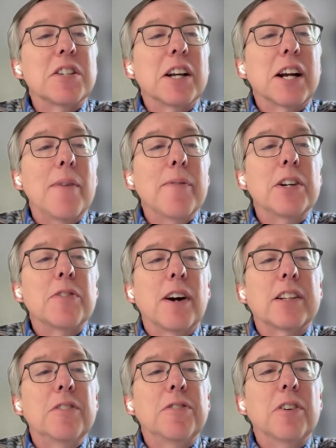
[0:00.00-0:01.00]
There is a comment
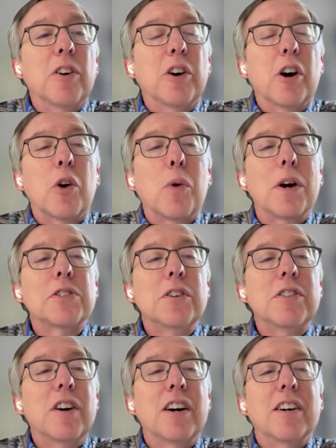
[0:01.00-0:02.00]
directly for a
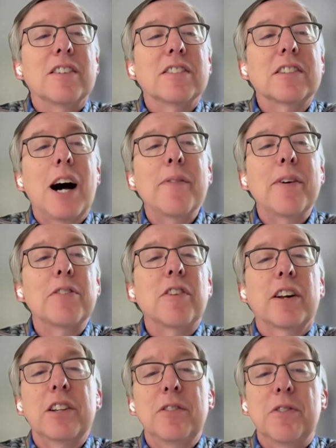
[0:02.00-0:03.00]
question,
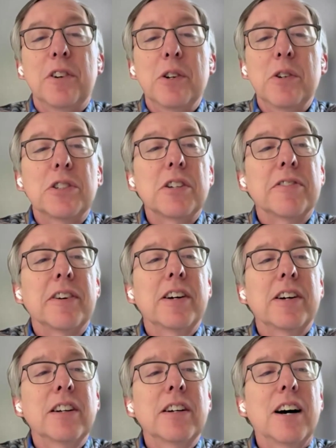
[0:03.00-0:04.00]
comment directly for you,
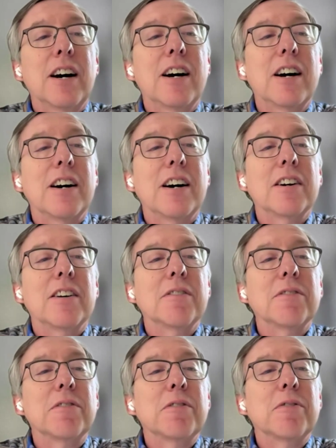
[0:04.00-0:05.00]
Stefan,
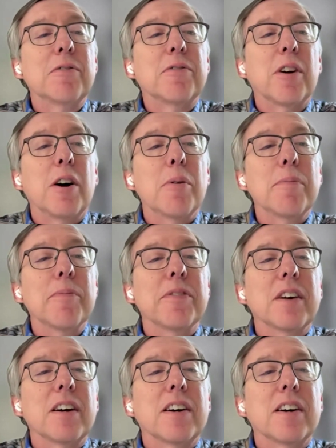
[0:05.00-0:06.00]

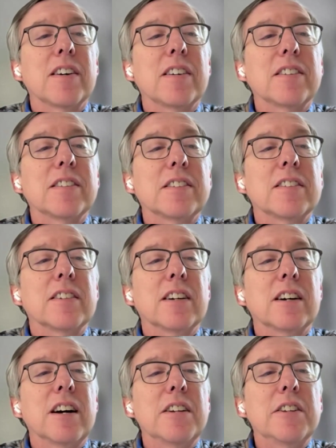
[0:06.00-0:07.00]
from
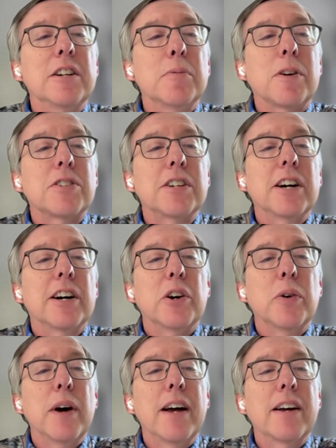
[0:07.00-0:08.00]
Adina
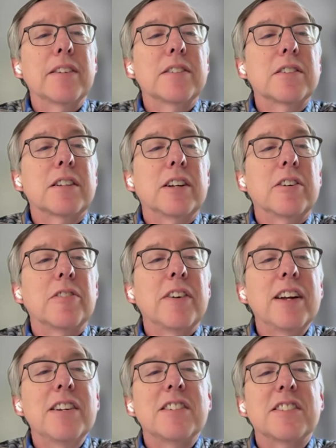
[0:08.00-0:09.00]
Marciano at
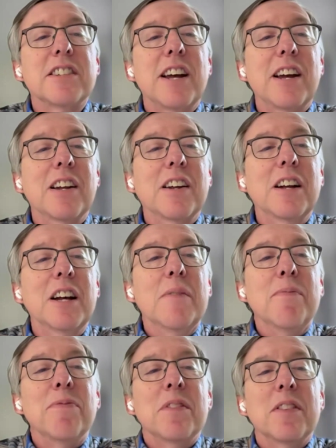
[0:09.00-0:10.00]
Clarivate, saying